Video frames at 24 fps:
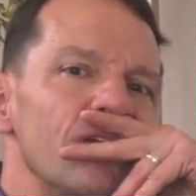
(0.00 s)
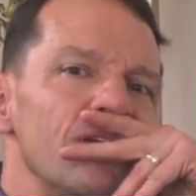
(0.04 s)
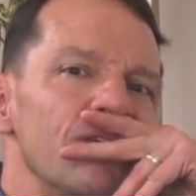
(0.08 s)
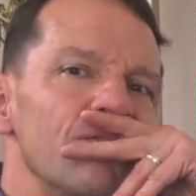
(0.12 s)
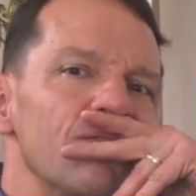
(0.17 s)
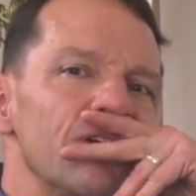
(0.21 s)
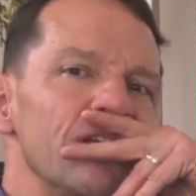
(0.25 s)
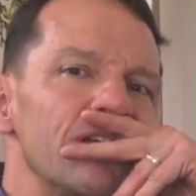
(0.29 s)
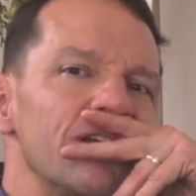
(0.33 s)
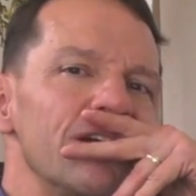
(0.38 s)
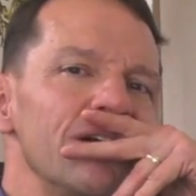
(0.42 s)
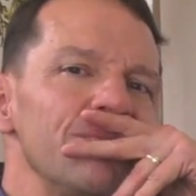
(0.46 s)

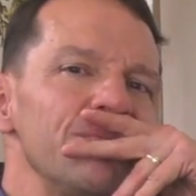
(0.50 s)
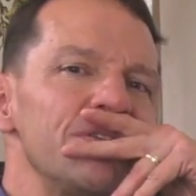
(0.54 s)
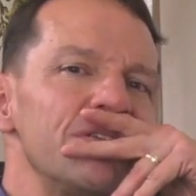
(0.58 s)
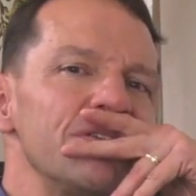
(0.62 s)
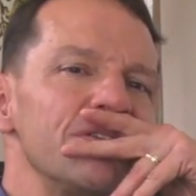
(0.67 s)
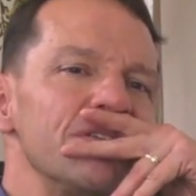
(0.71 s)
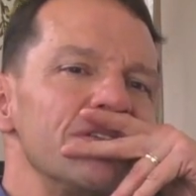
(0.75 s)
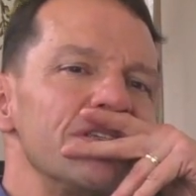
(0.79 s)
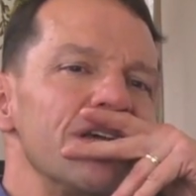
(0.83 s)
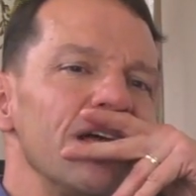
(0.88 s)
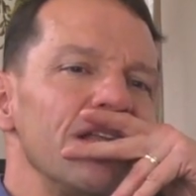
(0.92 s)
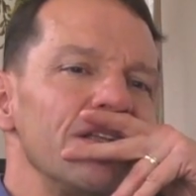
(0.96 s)
when it comes to
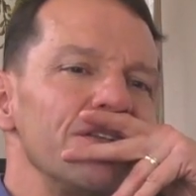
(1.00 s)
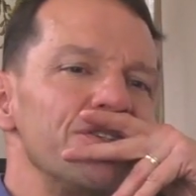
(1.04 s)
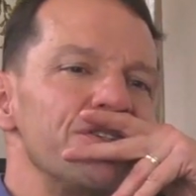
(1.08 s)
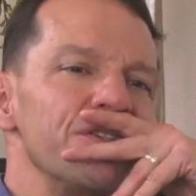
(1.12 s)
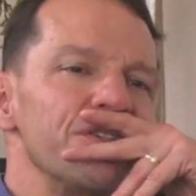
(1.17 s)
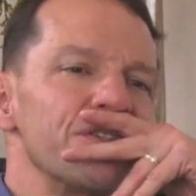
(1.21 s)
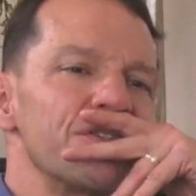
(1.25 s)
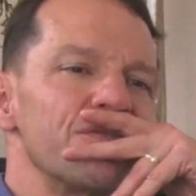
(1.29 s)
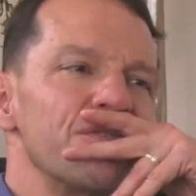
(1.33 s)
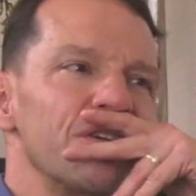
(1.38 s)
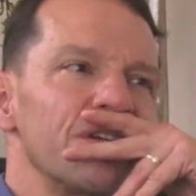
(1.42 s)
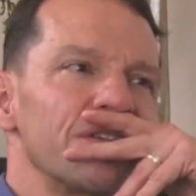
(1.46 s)

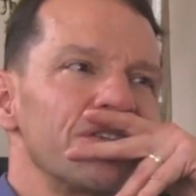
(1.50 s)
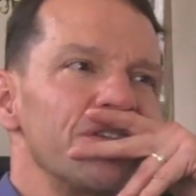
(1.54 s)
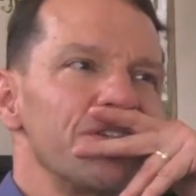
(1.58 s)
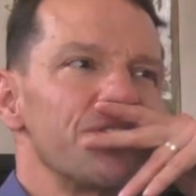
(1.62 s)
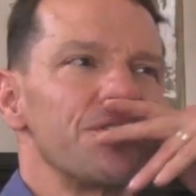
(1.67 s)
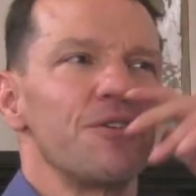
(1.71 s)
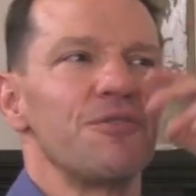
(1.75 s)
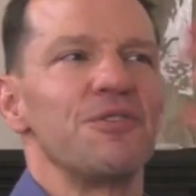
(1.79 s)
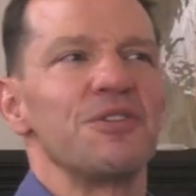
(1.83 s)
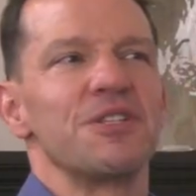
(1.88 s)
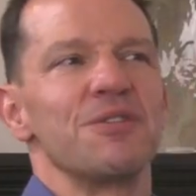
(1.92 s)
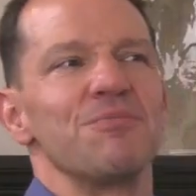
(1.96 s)
intelligence work, there's
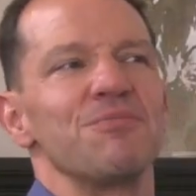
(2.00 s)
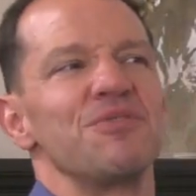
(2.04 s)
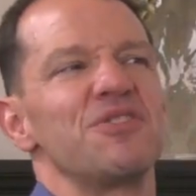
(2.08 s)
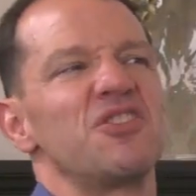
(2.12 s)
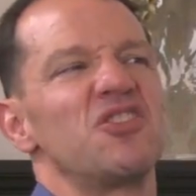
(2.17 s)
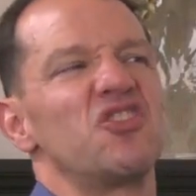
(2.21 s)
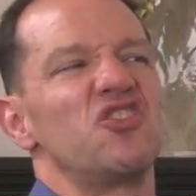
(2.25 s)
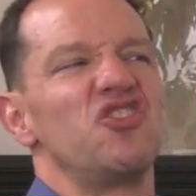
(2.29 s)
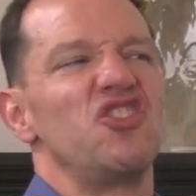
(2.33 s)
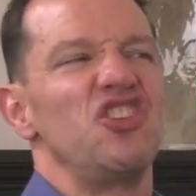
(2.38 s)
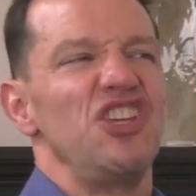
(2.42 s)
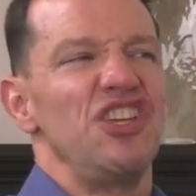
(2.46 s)
always a
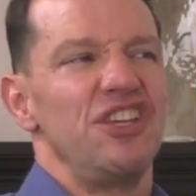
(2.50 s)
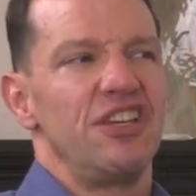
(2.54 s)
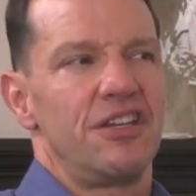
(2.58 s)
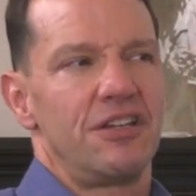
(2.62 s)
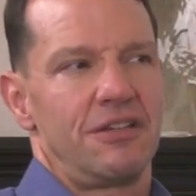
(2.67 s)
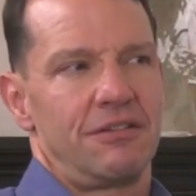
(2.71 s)
mystique.